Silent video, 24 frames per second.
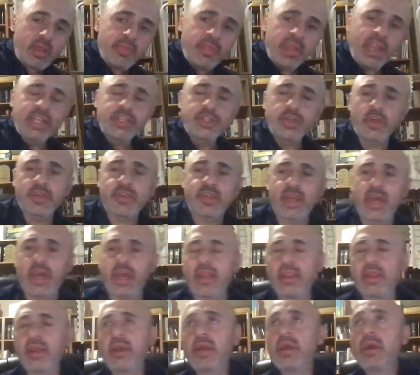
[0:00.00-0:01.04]
The angel
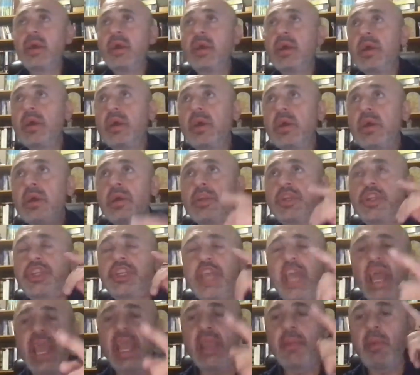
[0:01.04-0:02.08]
said,
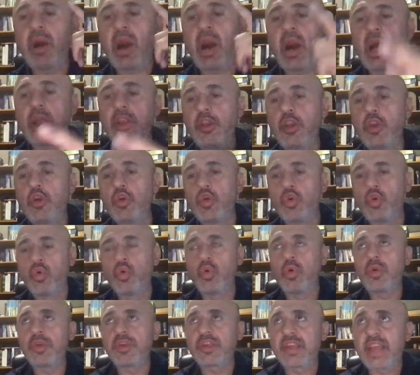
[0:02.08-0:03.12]
Shame on
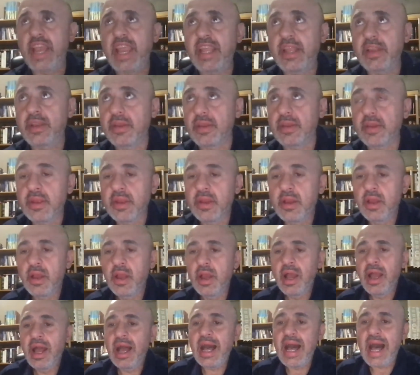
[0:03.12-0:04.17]
you, Satan.
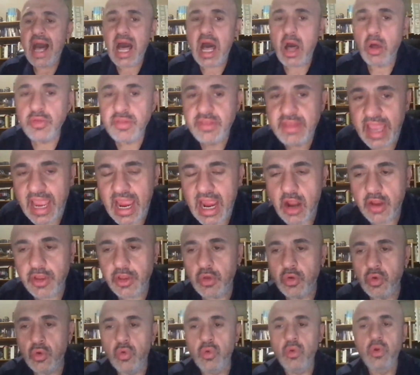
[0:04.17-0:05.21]
How dare
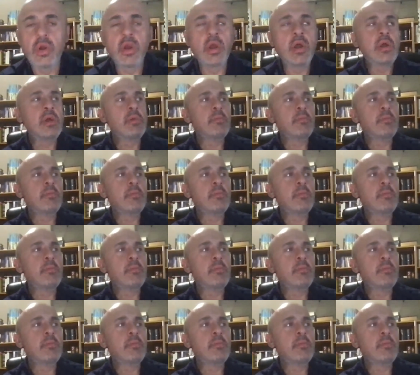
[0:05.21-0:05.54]
you